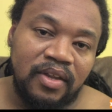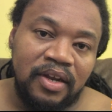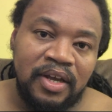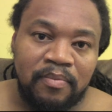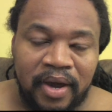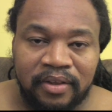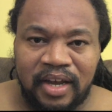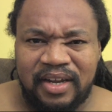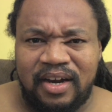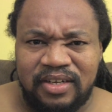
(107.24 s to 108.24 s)
they met
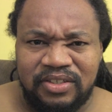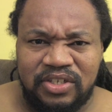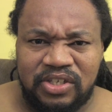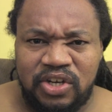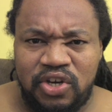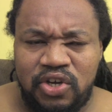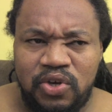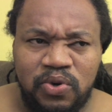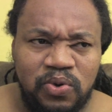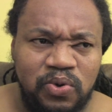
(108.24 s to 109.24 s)
and they got into this
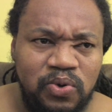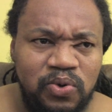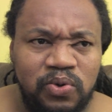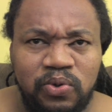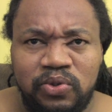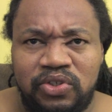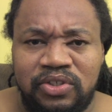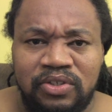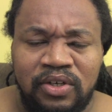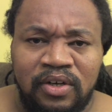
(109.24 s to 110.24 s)

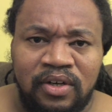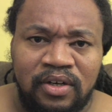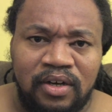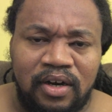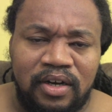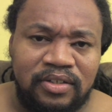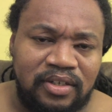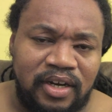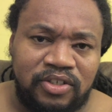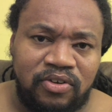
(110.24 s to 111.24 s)
huge
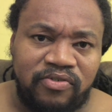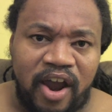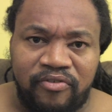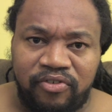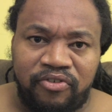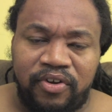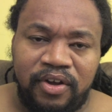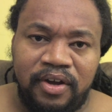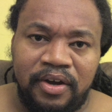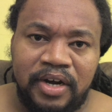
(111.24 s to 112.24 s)
intellectual
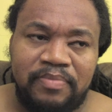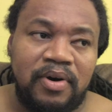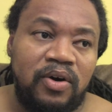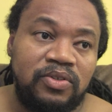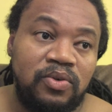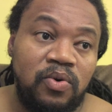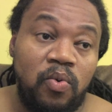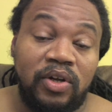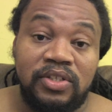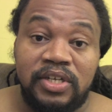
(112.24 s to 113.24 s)
rivalry about
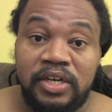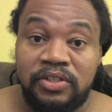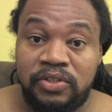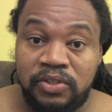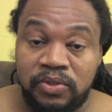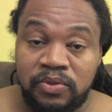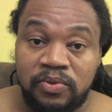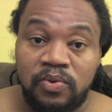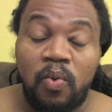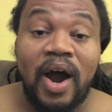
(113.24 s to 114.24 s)
what they do,
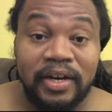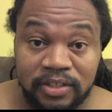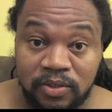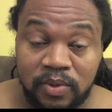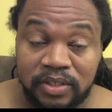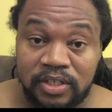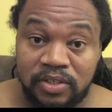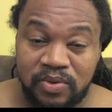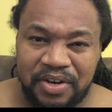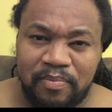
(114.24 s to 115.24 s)
why they do what they
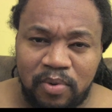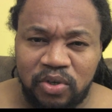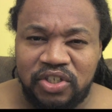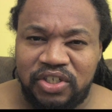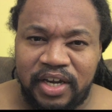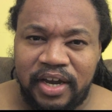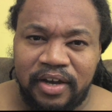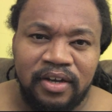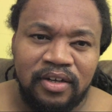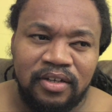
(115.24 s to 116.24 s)
do. And they both
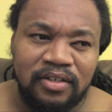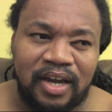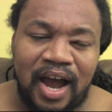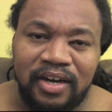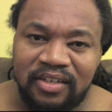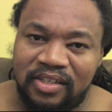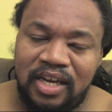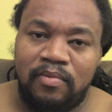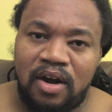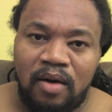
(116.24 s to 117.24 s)
share the kind of
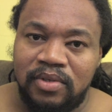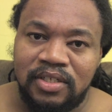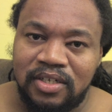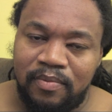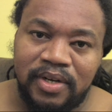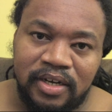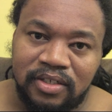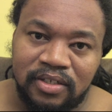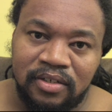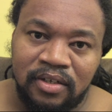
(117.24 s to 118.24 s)
same common
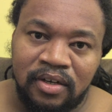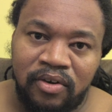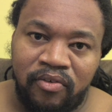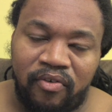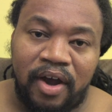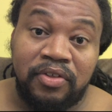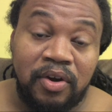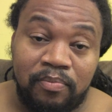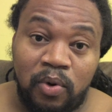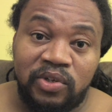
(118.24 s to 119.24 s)
denominator, right?
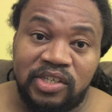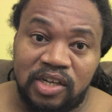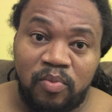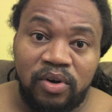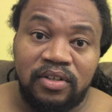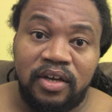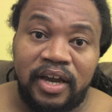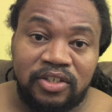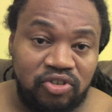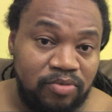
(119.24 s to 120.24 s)
They're both somewhat
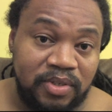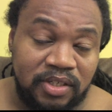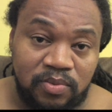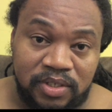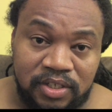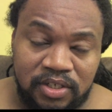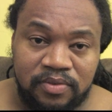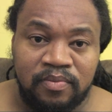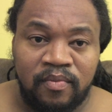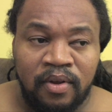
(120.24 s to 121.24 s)
extremist in what they
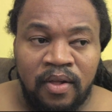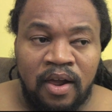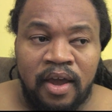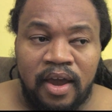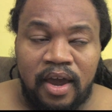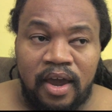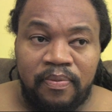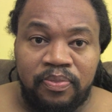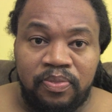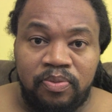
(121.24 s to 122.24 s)
do. And